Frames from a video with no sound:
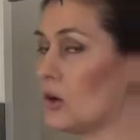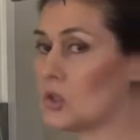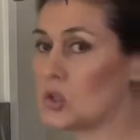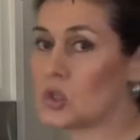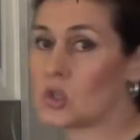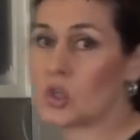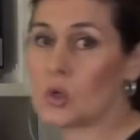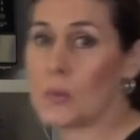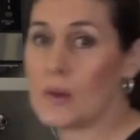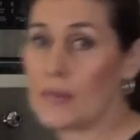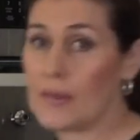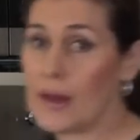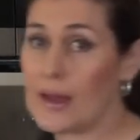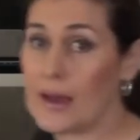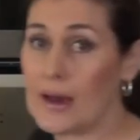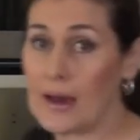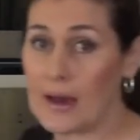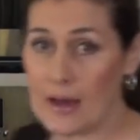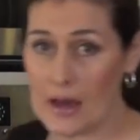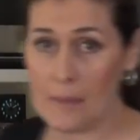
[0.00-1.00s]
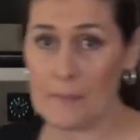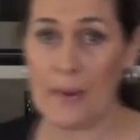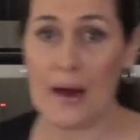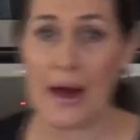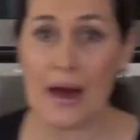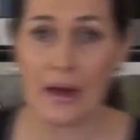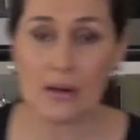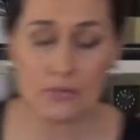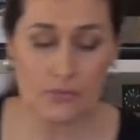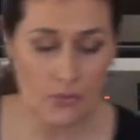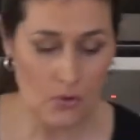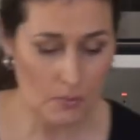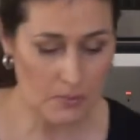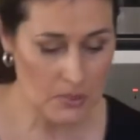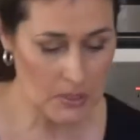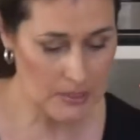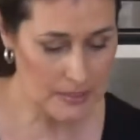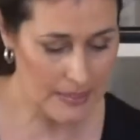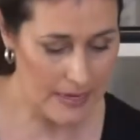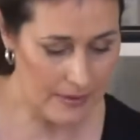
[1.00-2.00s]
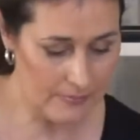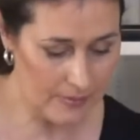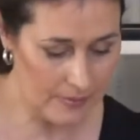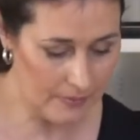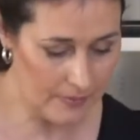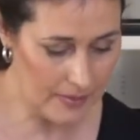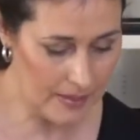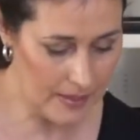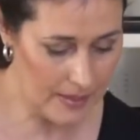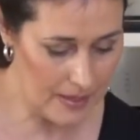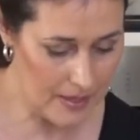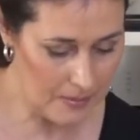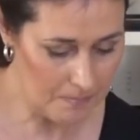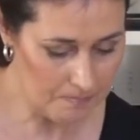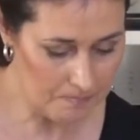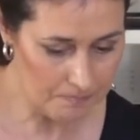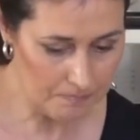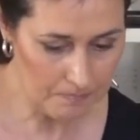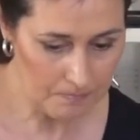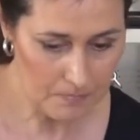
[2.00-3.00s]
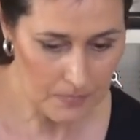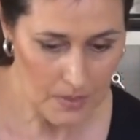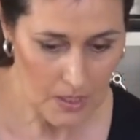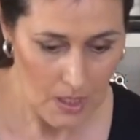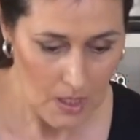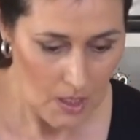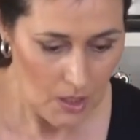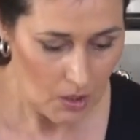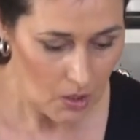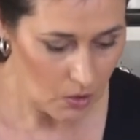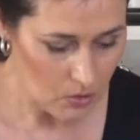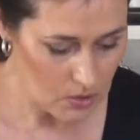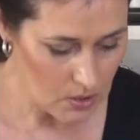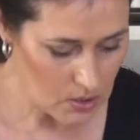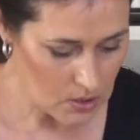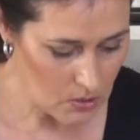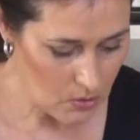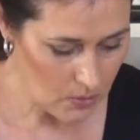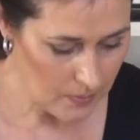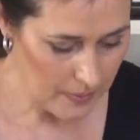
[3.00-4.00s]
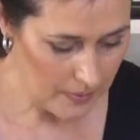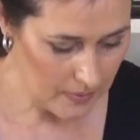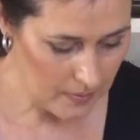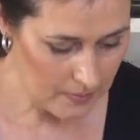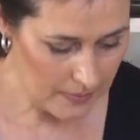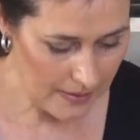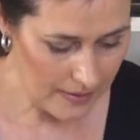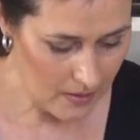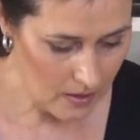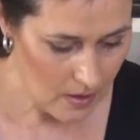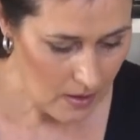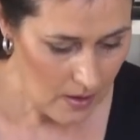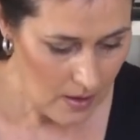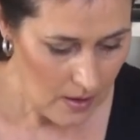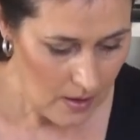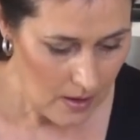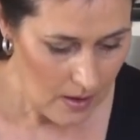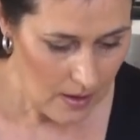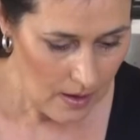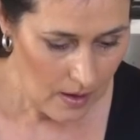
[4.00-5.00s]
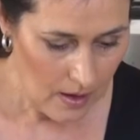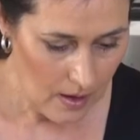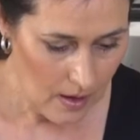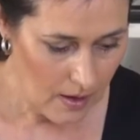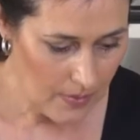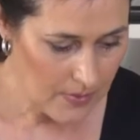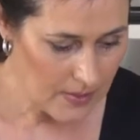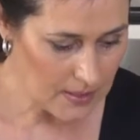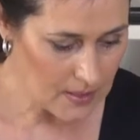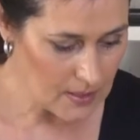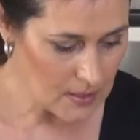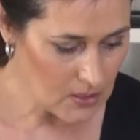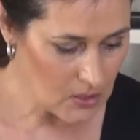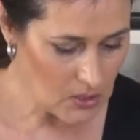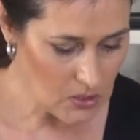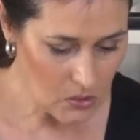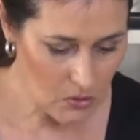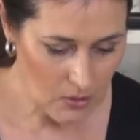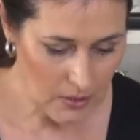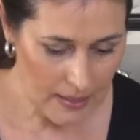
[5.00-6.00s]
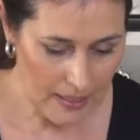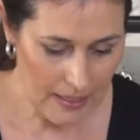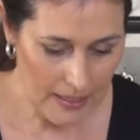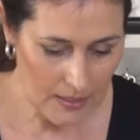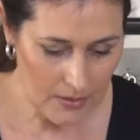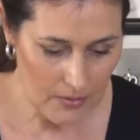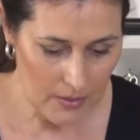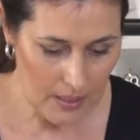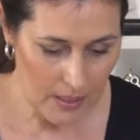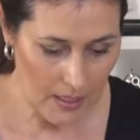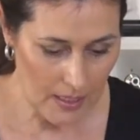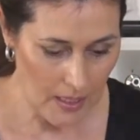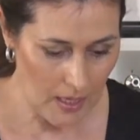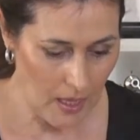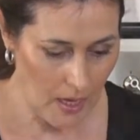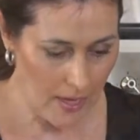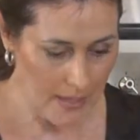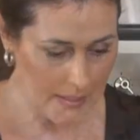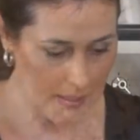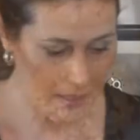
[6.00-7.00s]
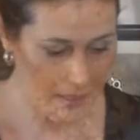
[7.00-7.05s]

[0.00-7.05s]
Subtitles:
chewy they are, apart from just having the golden syrup in them. Now, this is the sort of colour that I like.